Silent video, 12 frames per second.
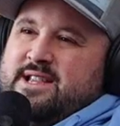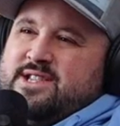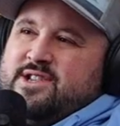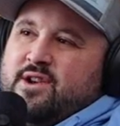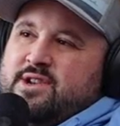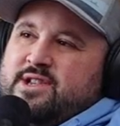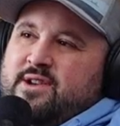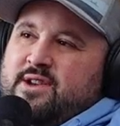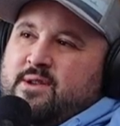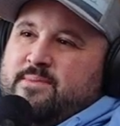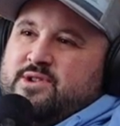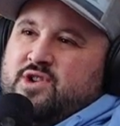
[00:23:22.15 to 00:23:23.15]
And it sucks too.
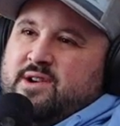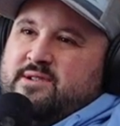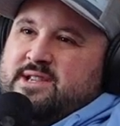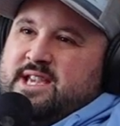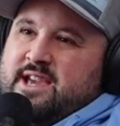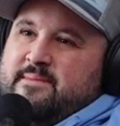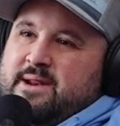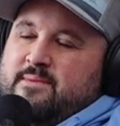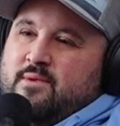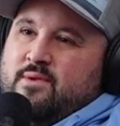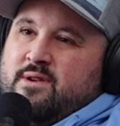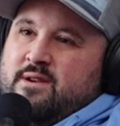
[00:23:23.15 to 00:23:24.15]
You don't be trouting the same
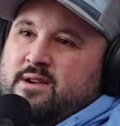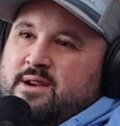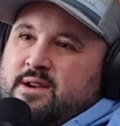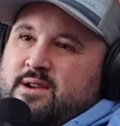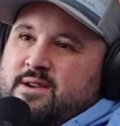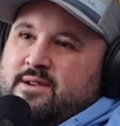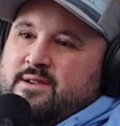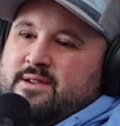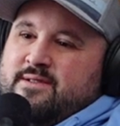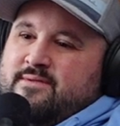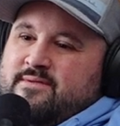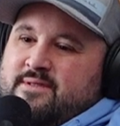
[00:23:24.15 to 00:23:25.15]
anymore. Well,
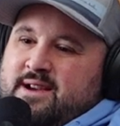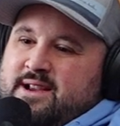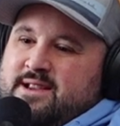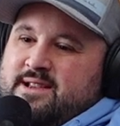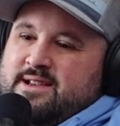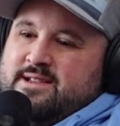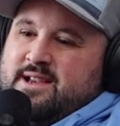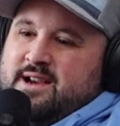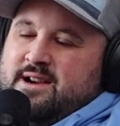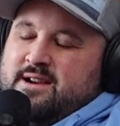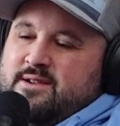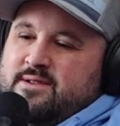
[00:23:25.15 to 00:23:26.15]
right? It's
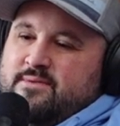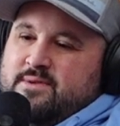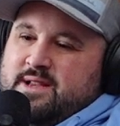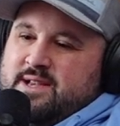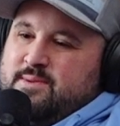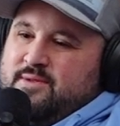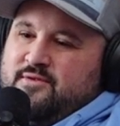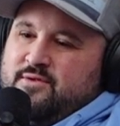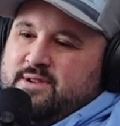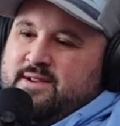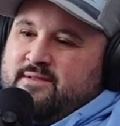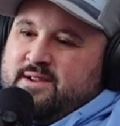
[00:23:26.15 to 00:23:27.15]
hard. What they with the
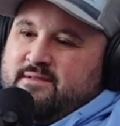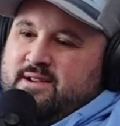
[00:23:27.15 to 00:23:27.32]
foot and everything,